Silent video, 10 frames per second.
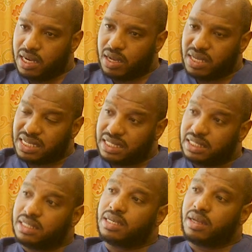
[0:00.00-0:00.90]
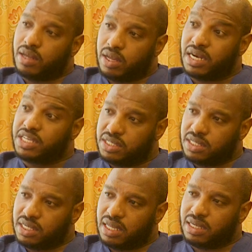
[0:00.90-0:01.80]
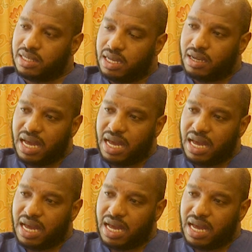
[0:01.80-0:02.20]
Now, there's a registry that